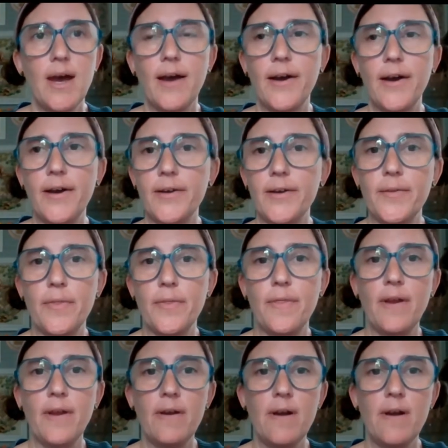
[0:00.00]

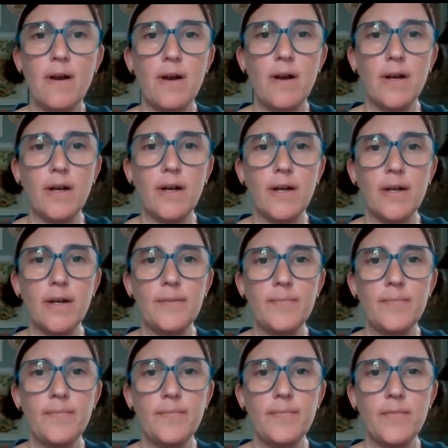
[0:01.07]
There are,
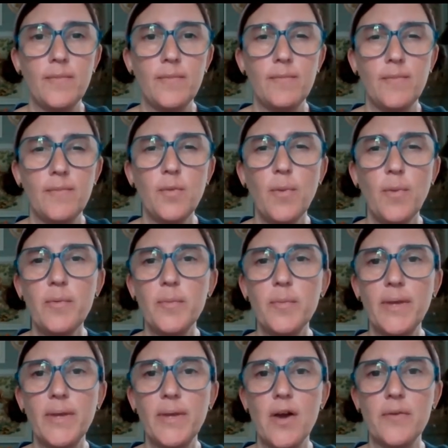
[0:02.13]
you
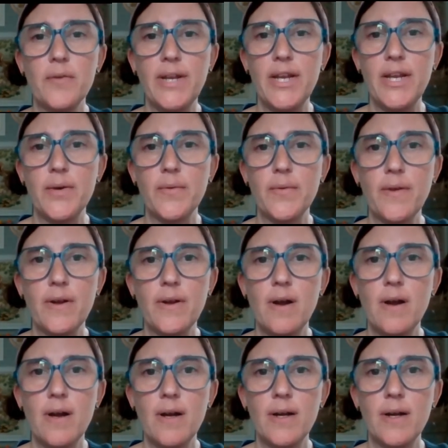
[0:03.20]
probably already know, there
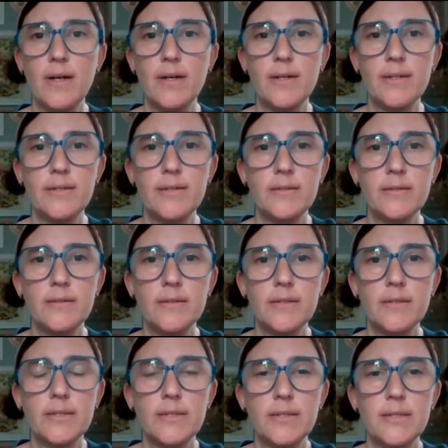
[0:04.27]
are
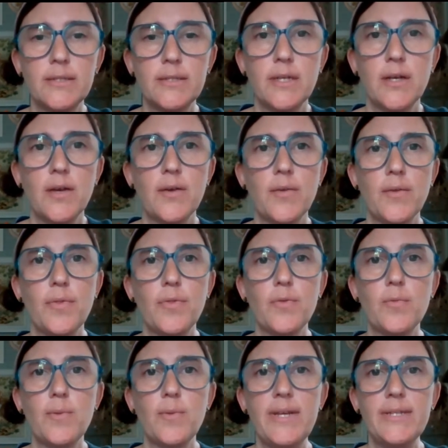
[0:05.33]

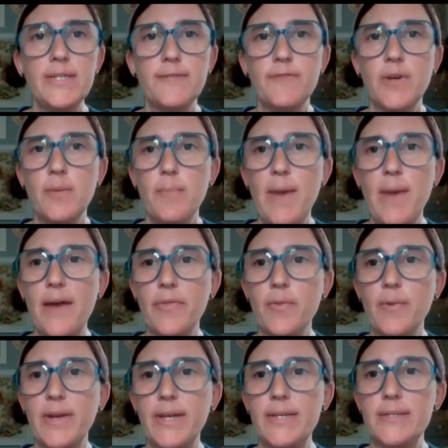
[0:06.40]
3 different
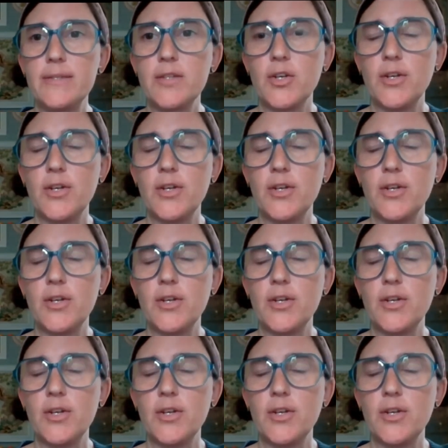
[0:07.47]
pathways